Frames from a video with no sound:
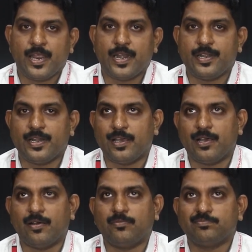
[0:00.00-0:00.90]
and
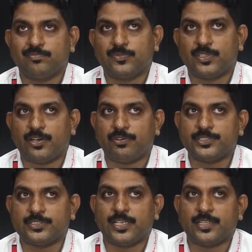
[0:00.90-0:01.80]
that
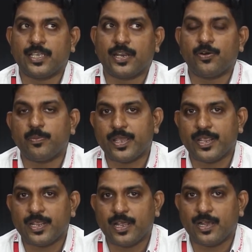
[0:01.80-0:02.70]
was, I think, around my